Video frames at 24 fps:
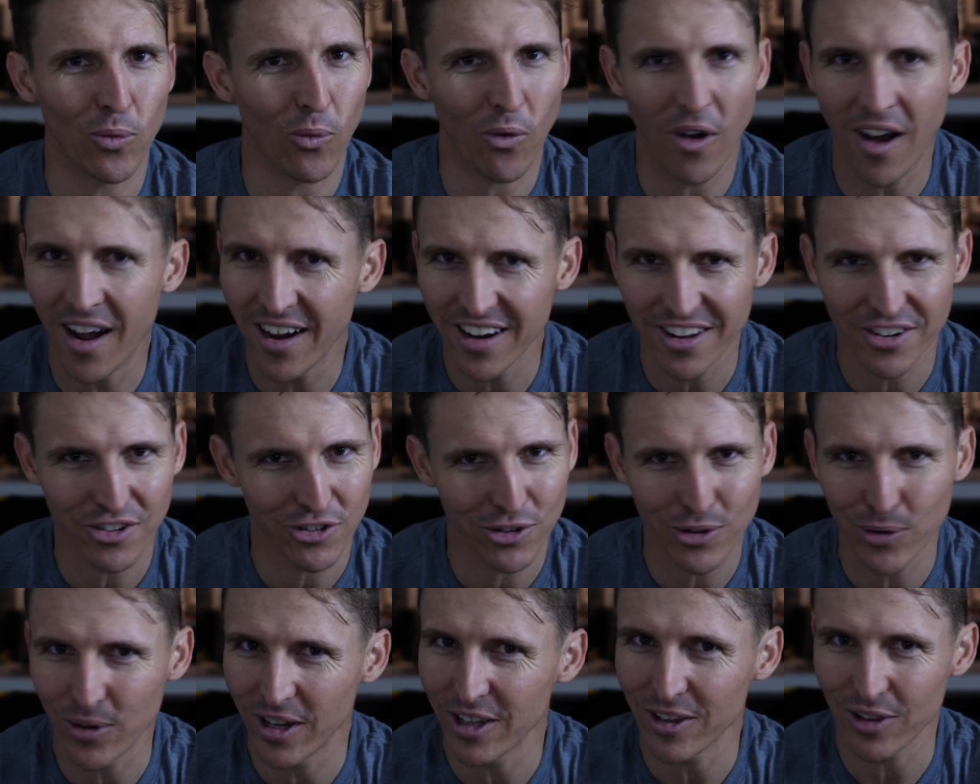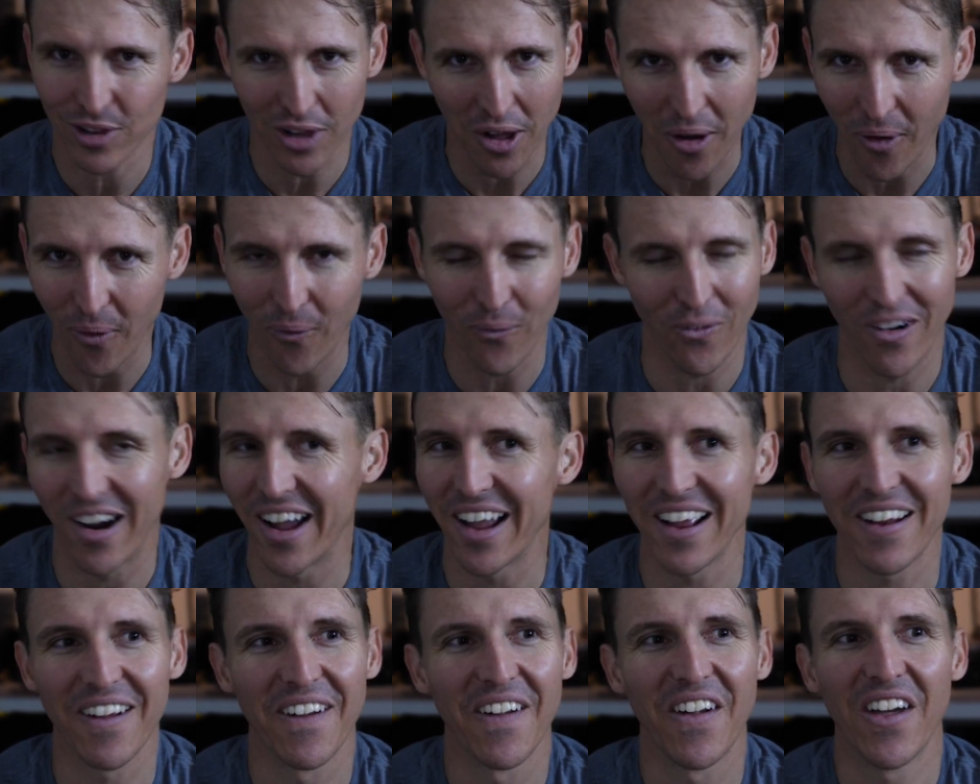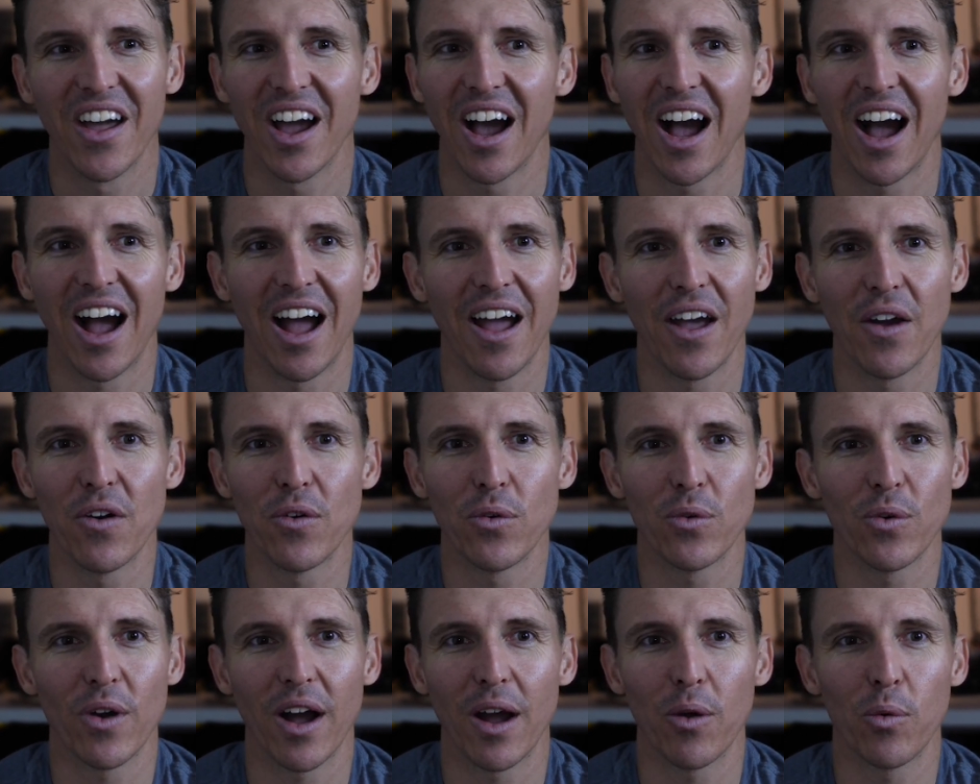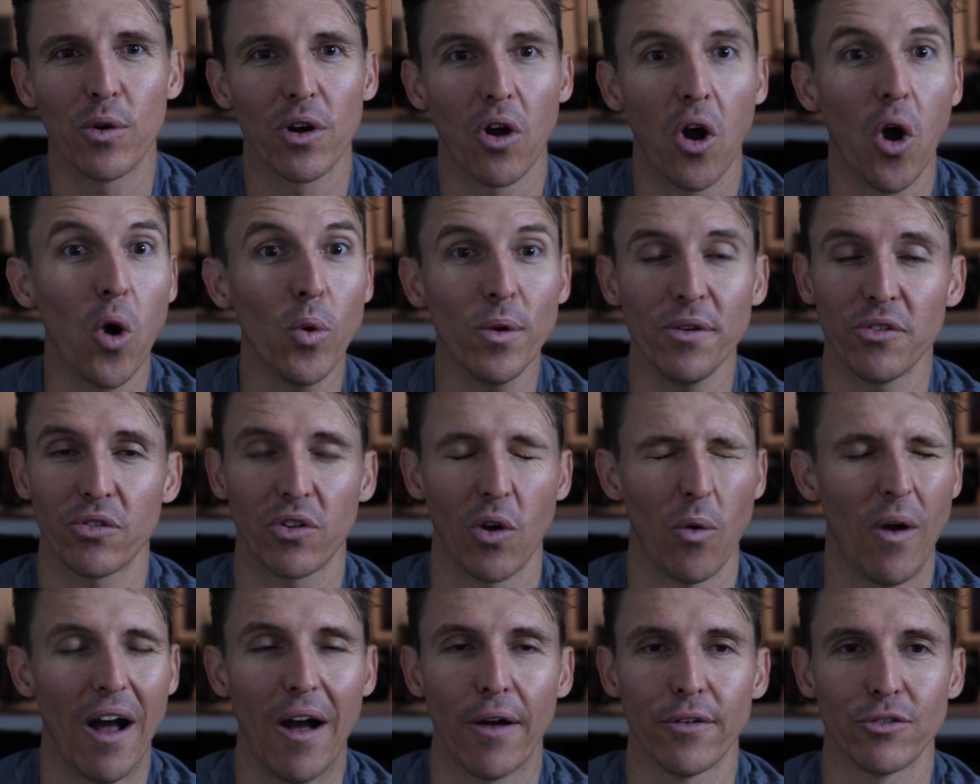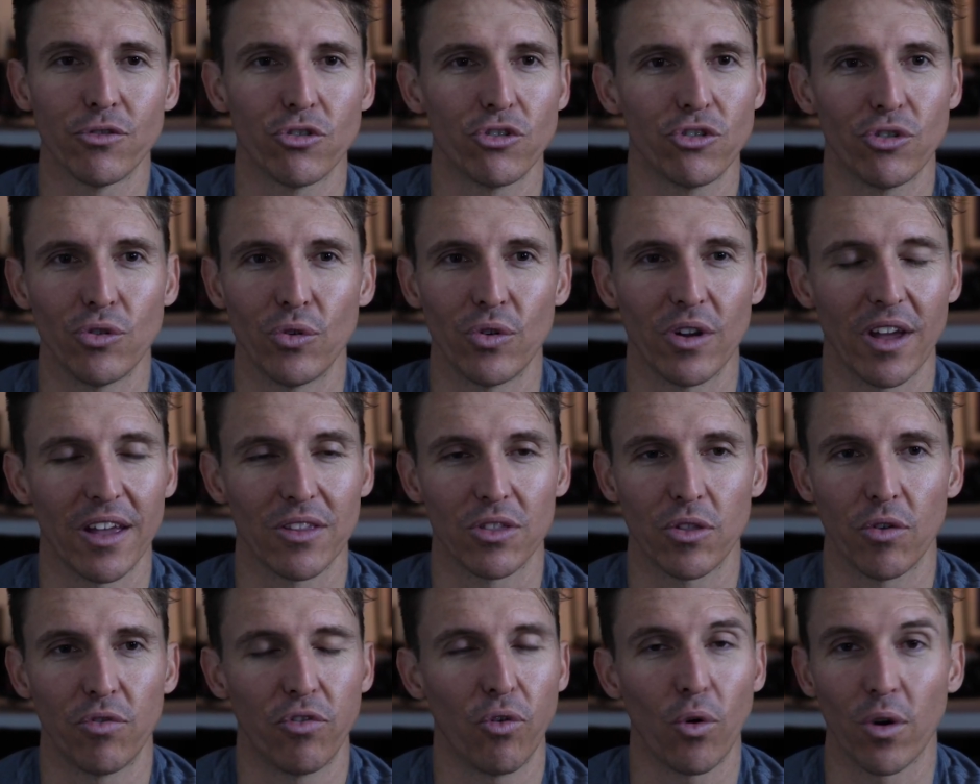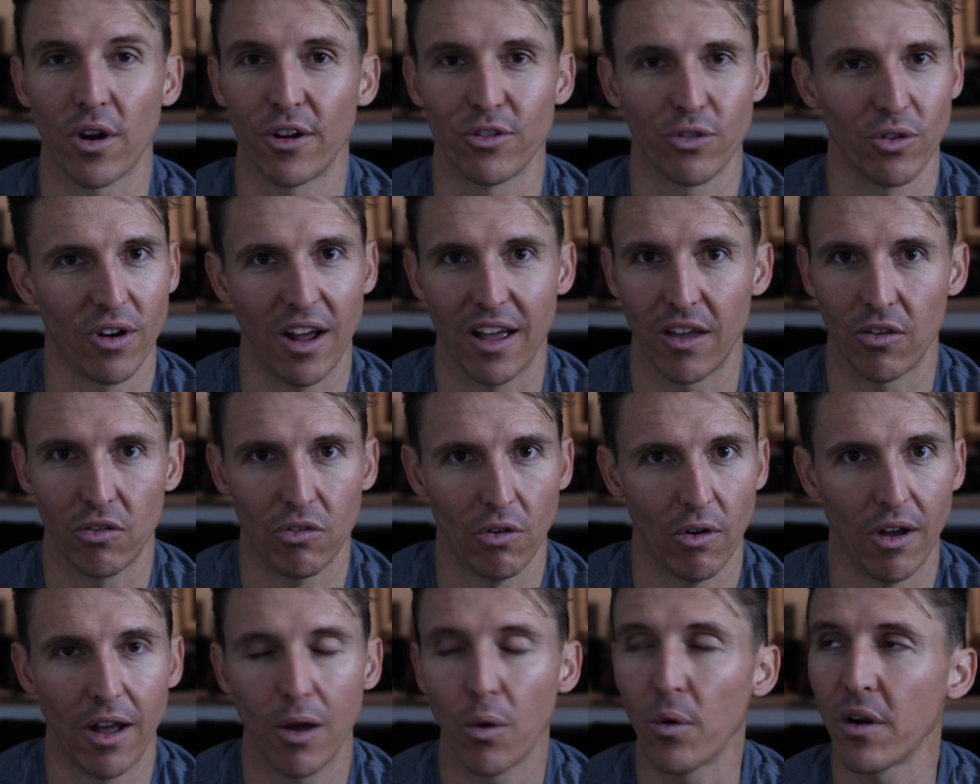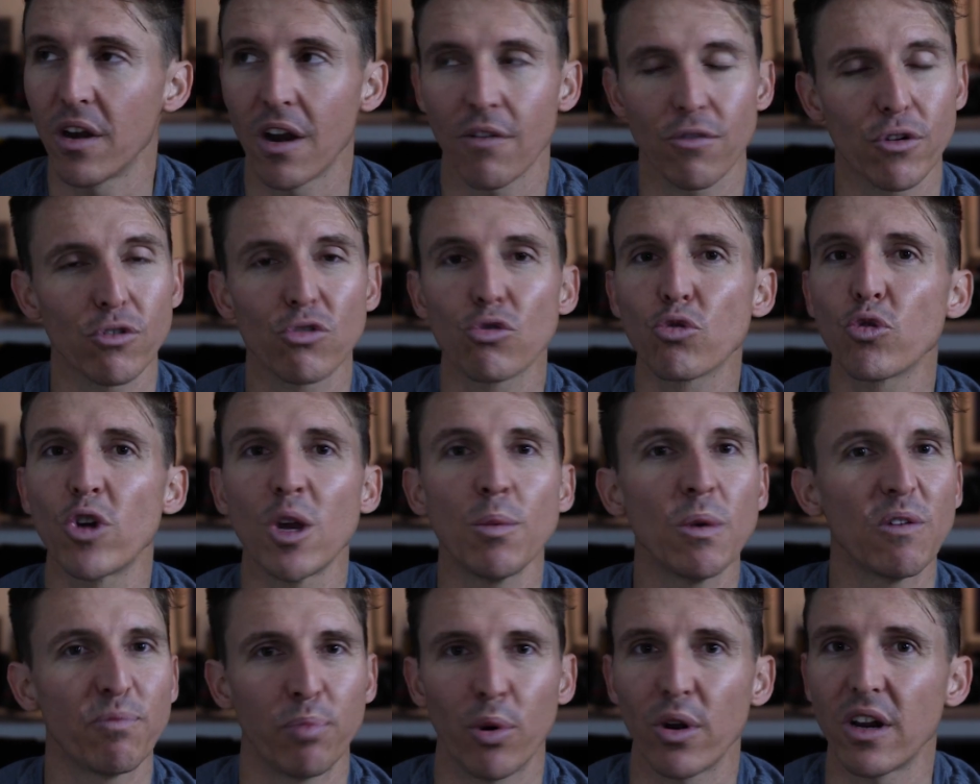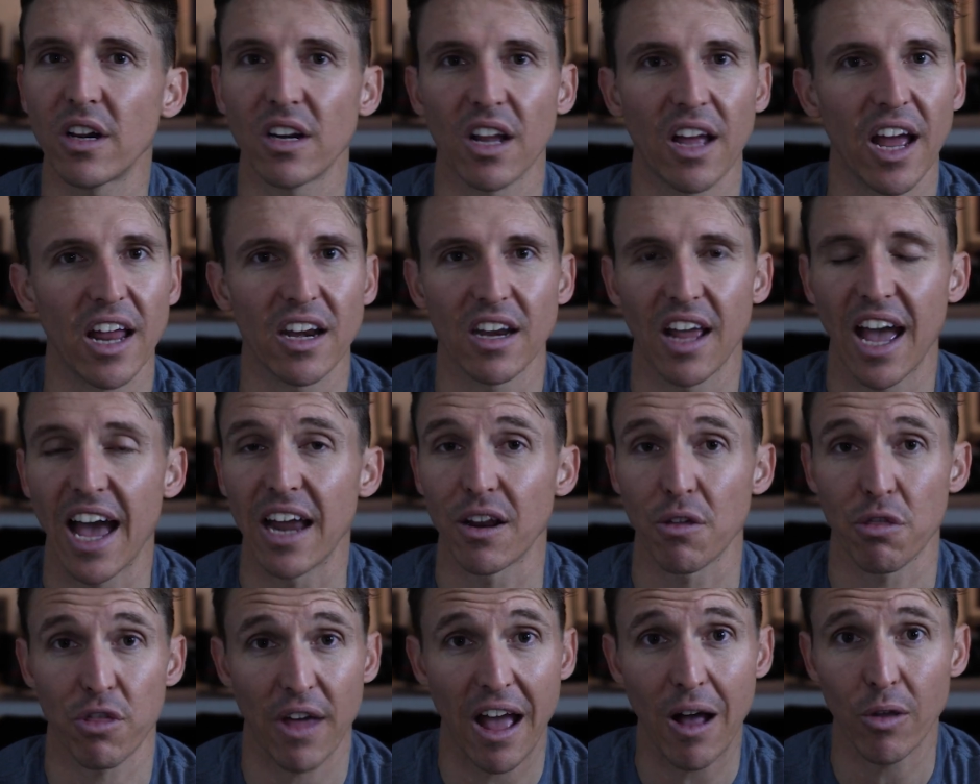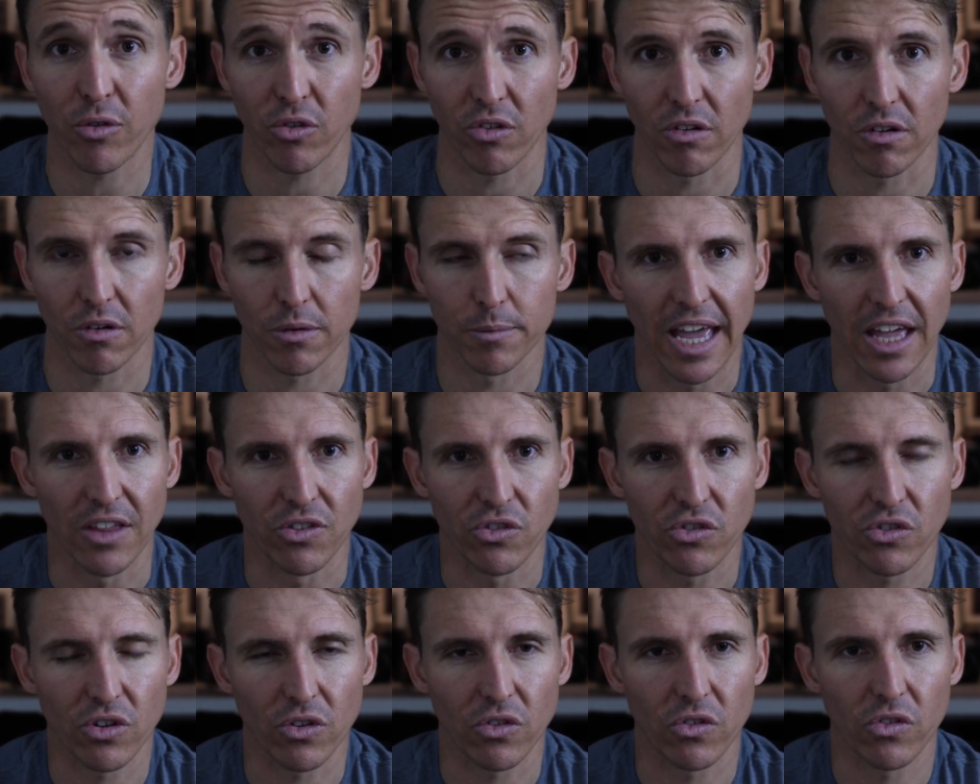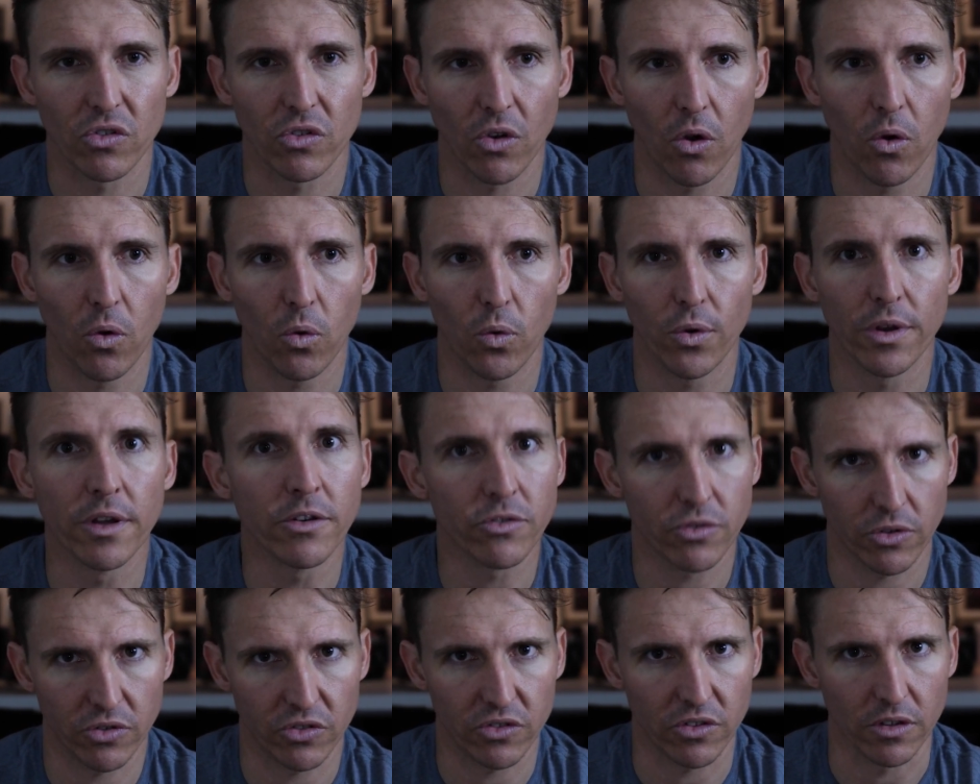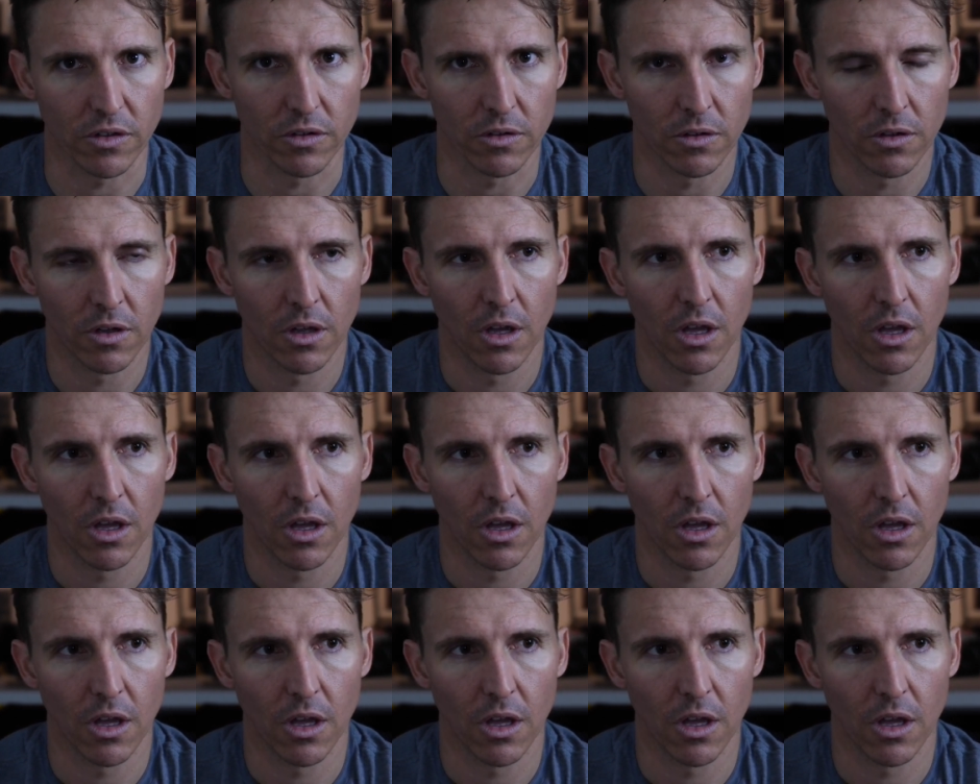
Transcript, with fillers: wanna shoot it low, right? I, I would always go out and shoot at the 400 ISO. I would never dream of putting it at 1,000. It's just so interesting